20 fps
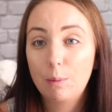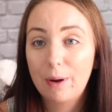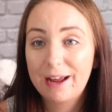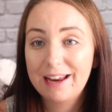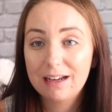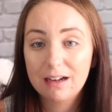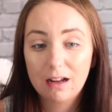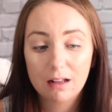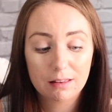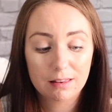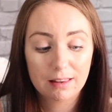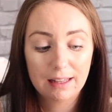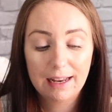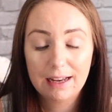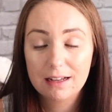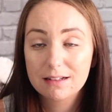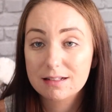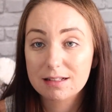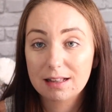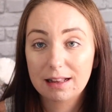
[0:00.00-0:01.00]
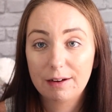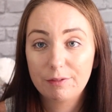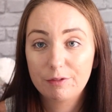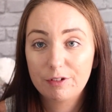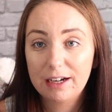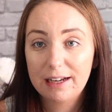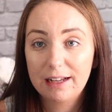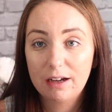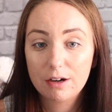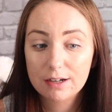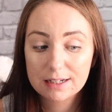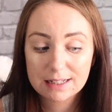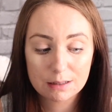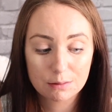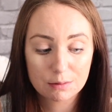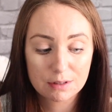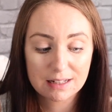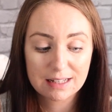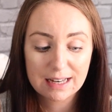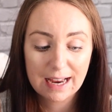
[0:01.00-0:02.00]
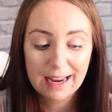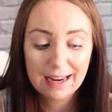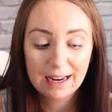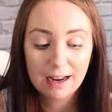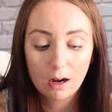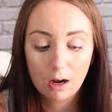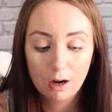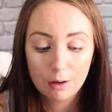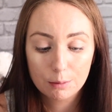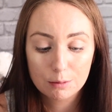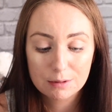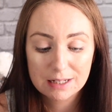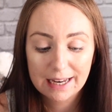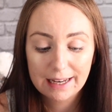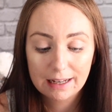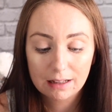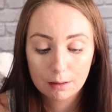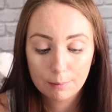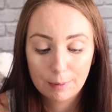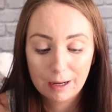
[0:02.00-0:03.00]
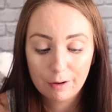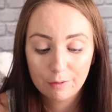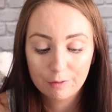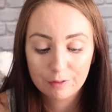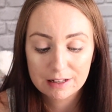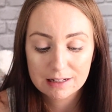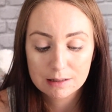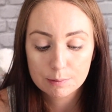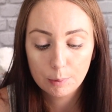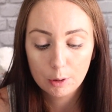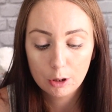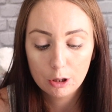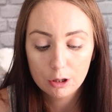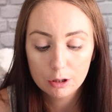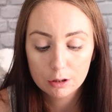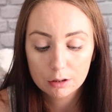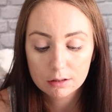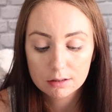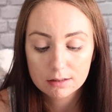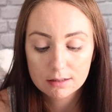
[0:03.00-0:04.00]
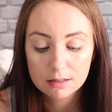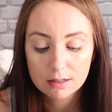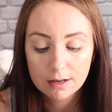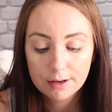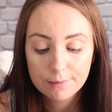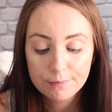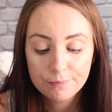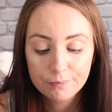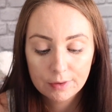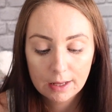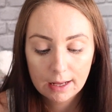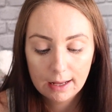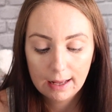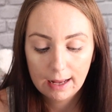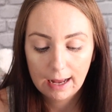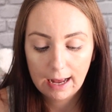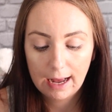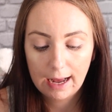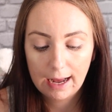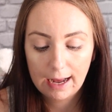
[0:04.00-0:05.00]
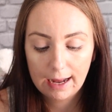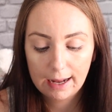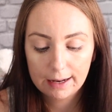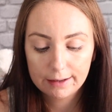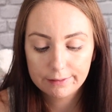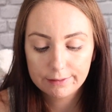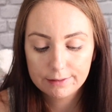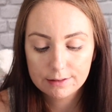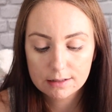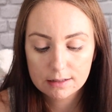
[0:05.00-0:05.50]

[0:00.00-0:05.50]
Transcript: weigh nothing, so they're really ideal to take. I will take them out of this box, and